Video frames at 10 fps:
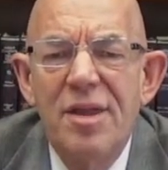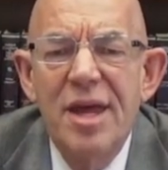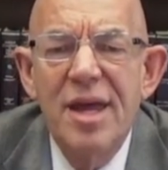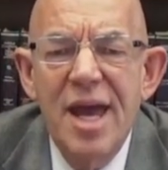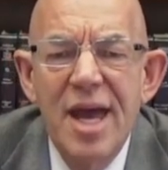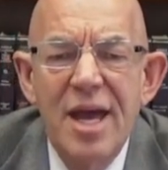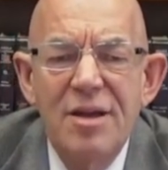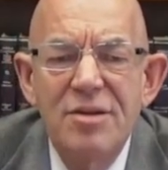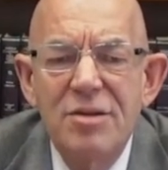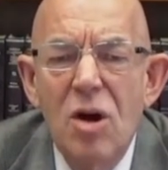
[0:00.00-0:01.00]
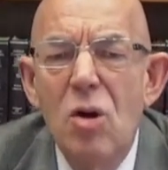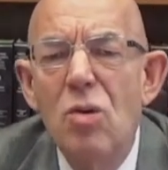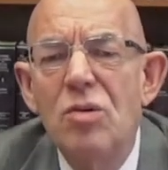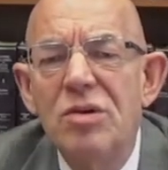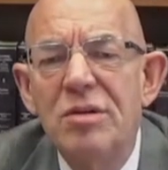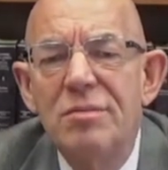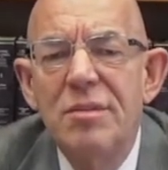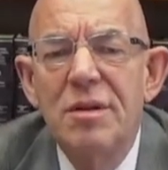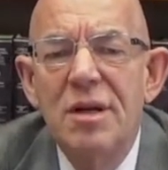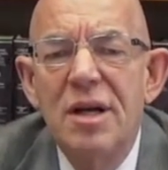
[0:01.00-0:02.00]
they had owned
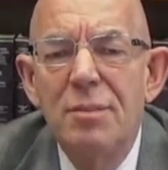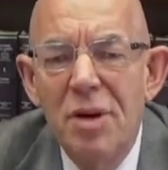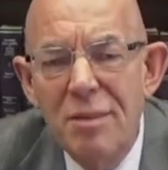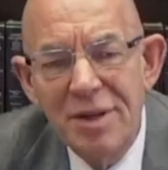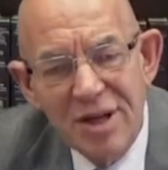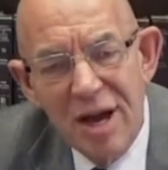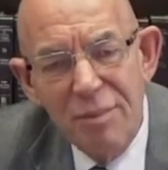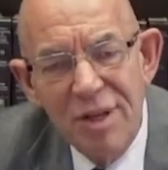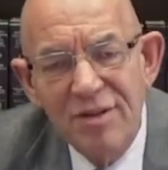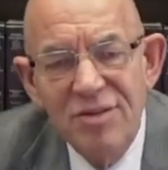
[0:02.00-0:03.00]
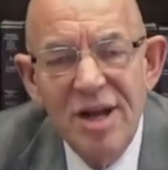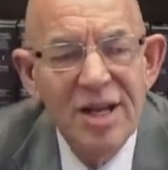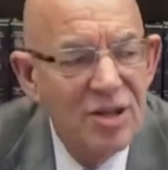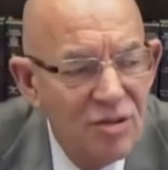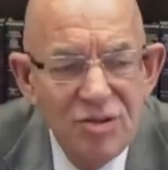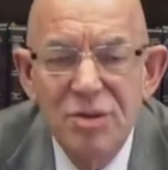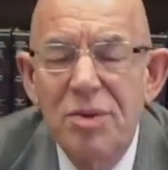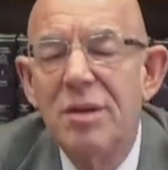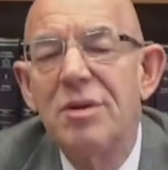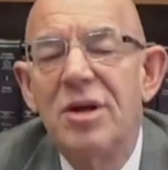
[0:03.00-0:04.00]
an apartment complex, not a huge
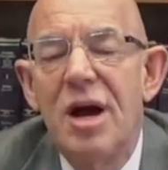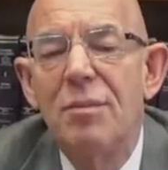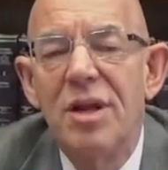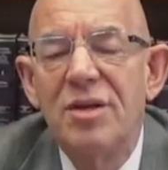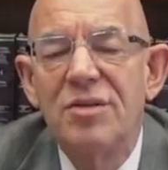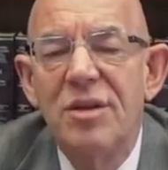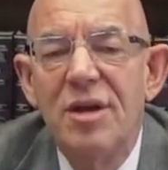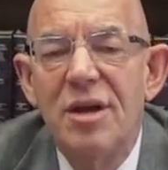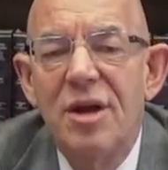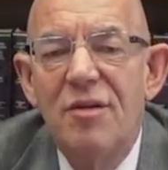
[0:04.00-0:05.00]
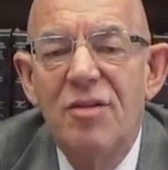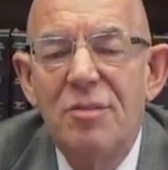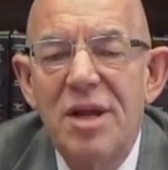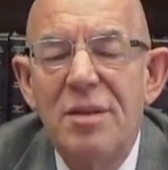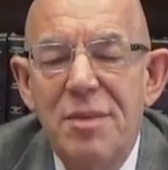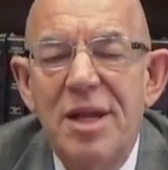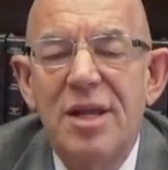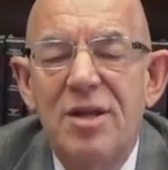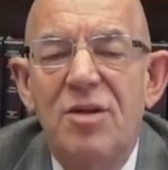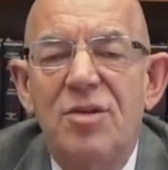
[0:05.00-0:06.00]
apartment complex, for many, many
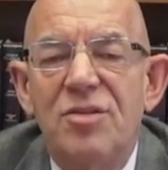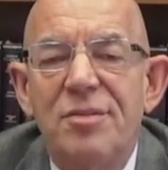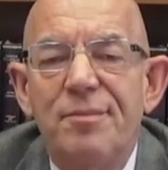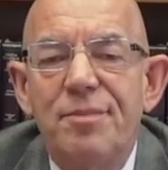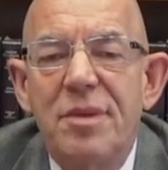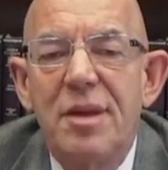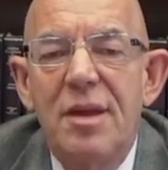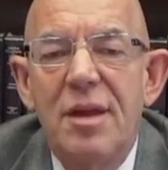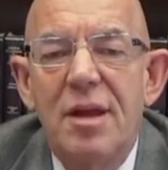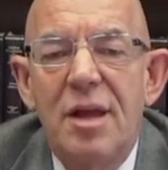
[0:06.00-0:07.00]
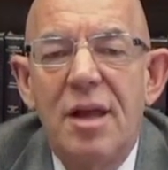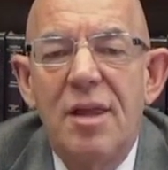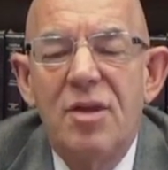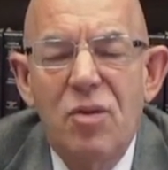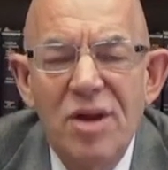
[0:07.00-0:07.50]
years. The